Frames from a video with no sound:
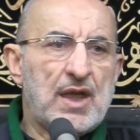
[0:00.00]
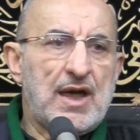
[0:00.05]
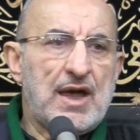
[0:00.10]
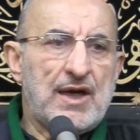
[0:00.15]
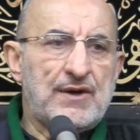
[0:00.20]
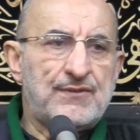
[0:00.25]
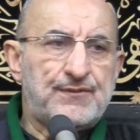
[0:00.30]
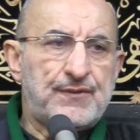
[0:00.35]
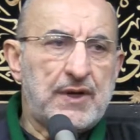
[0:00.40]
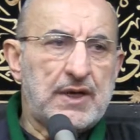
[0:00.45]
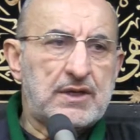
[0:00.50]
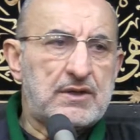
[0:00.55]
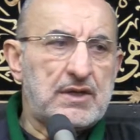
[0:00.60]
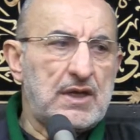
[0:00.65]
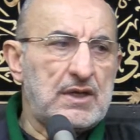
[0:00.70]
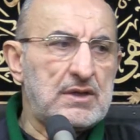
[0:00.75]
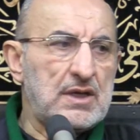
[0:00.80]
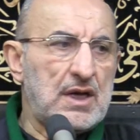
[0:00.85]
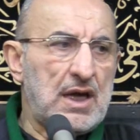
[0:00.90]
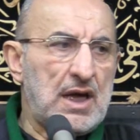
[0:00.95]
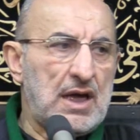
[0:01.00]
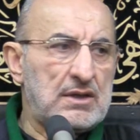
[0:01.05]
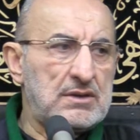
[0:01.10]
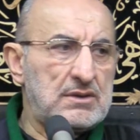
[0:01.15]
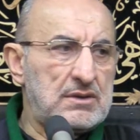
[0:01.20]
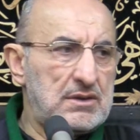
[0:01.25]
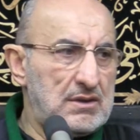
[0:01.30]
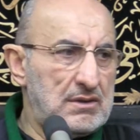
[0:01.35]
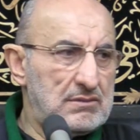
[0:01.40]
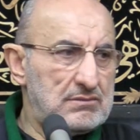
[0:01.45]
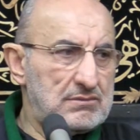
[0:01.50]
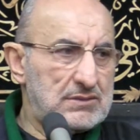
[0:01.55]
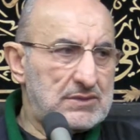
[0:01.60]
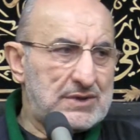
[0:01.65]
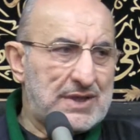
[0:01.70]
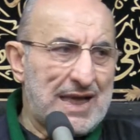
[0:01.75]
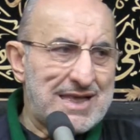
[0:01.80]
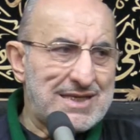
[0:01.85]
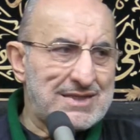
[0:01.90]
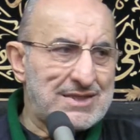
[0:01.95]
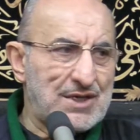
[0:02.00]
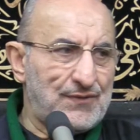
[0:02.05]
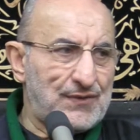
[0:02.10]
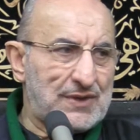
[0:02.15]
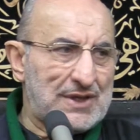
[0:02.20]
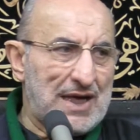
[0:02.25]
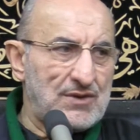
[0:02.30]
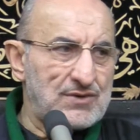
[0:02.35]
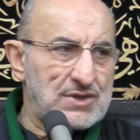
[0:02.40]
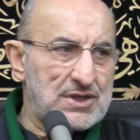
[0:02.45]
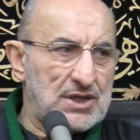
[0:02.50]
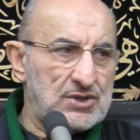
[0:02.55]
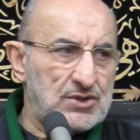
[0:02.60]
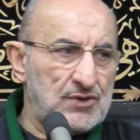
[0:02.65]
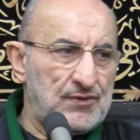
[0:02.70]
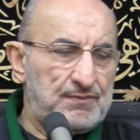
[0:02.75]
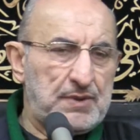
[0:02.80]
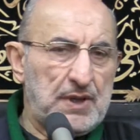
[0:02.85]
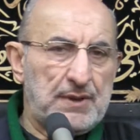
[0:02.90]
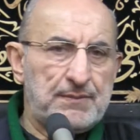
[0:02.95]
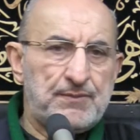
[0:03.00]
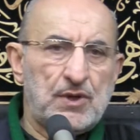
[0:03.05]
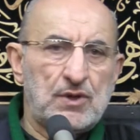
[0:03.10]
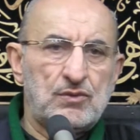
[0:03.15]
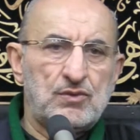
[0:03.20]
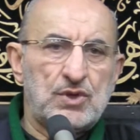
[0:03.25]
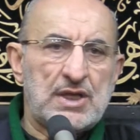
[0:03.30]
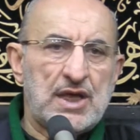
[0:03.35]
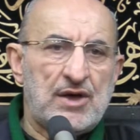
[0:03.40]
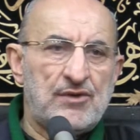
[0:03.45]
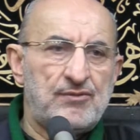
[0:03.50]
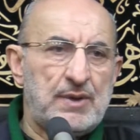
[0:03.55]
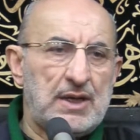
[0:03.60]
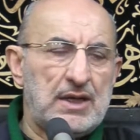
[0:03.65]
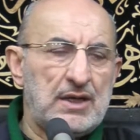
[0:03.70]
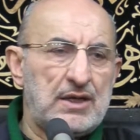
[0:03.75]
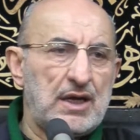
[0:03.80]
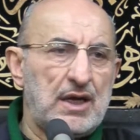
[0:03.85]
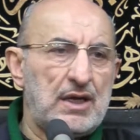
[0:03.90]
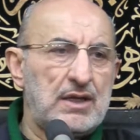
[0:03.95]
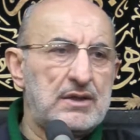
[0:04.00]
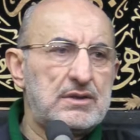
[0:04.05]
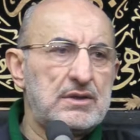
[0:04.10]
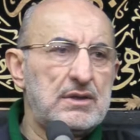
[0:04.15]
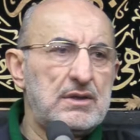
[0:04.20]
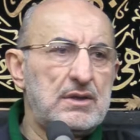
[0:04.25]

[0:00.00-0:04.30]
affected and tens of thousands of people would have been killed